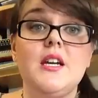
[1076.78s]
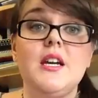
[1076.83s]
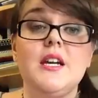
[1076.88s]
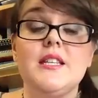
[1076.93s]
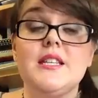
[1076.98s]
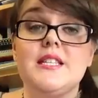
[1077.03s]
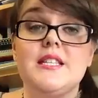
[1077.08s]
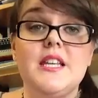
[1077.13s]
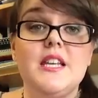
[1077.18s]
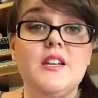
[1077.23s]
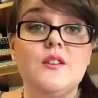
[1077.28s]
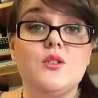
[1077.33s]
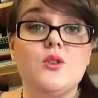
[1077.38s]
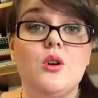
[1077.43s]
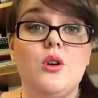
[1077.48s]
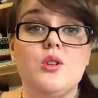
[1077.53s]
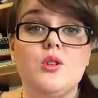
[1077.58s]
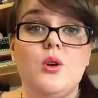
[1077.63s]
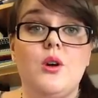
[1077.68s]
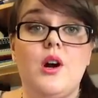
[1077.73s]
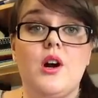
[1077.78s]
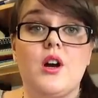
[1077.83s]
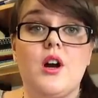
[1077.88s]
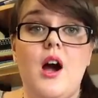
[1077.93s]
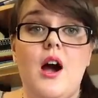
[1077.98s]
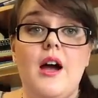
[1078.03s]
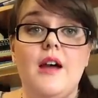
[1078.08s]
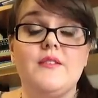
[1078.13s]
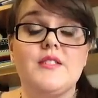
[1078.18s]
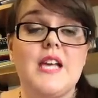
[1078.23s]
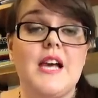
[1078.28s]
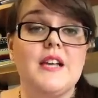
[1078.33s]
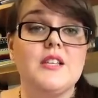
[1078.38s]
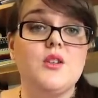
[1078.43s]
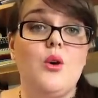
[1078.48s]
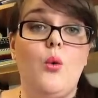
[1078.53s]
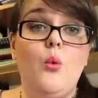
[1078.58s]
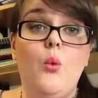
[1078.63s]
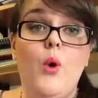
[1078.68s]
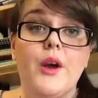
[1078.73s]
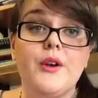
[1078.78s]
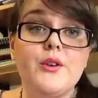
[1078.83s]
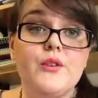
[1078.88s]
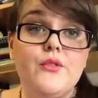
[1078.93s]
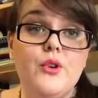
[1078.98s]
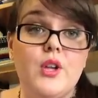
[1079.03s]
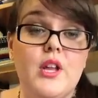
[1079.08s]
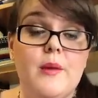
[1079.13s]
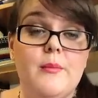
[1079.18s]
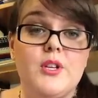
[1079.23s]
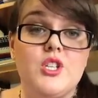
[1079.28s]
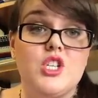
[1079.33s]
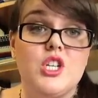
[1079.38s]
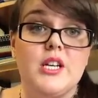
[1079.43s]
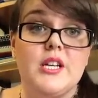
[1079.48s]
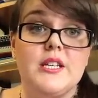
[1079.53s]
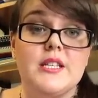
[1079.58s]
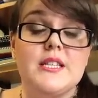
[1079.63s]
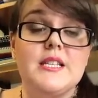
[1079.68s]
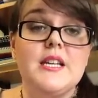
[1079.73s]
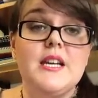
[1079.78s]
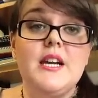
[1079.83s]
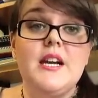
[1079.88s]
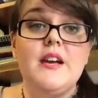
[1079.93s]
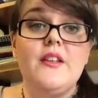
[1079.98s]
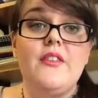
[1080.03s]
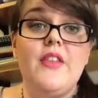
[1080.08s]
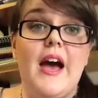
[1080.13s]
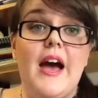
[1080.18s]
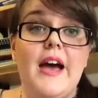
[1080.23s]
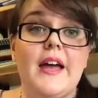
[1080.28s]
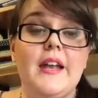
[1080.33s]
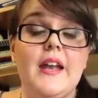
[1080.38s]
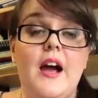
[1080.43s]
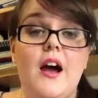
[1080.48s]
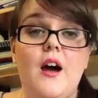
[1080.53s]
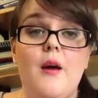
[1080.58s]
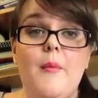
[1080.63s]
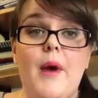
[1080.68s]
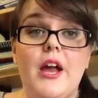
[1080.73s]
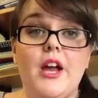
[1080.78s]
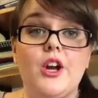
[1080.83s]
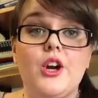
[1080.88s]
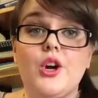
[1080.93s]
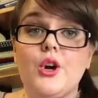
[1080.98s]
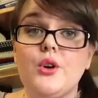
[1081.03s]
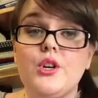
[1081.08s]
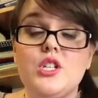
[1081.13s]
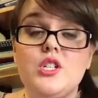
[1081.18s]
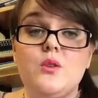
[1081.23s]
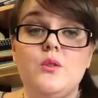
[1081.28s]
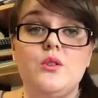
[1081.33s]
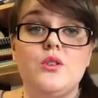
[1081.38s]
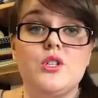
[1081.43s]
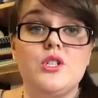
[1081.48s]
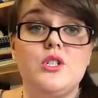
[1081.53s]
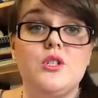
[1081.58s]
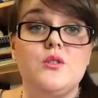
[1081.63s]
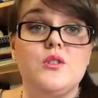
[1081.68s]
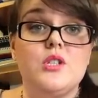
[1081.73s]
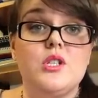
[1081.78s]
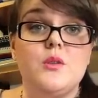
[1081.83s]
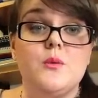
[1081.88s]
The City of Toronto Archives has wonderful images that I encourage you and your students to